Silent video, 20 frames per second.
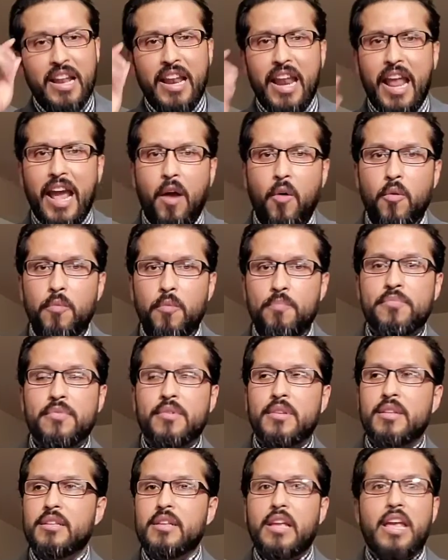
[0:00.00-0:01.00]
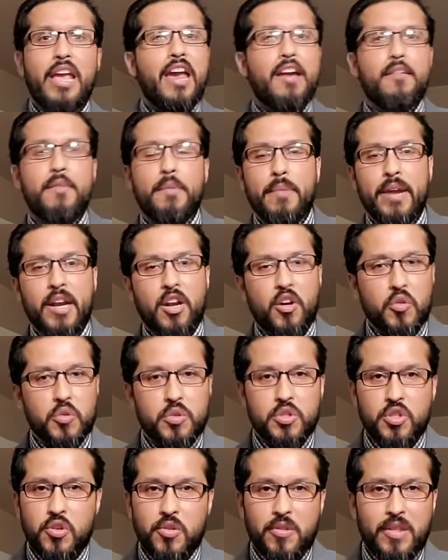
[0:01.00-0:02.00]
Now, every man
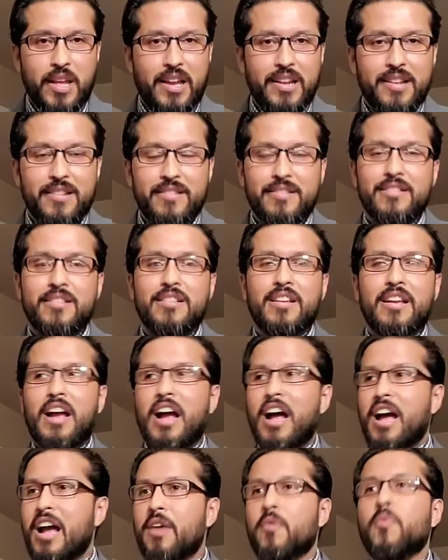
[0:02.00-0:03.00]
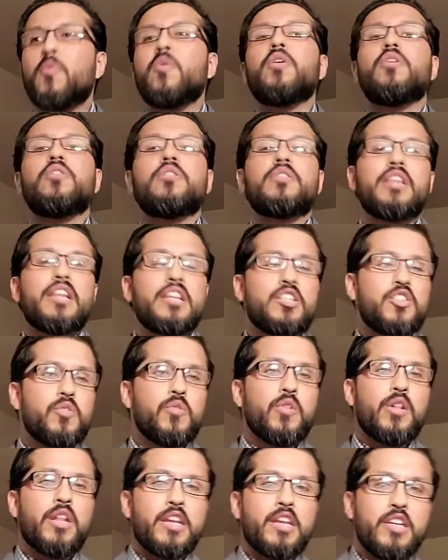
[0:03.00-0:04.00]
goes through that. I will let
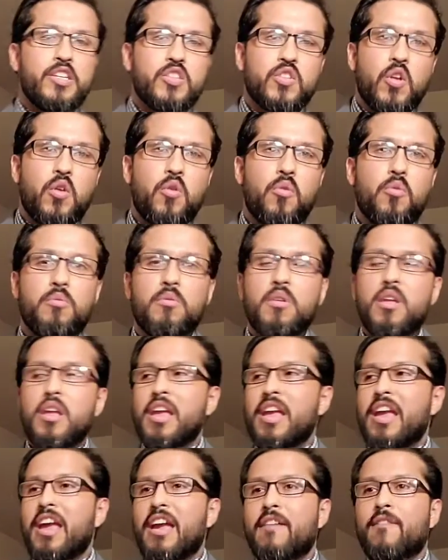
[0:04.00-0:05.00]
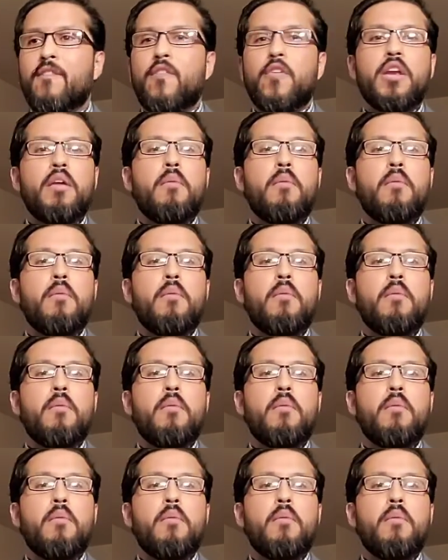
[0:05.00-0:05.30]
you ladies know, every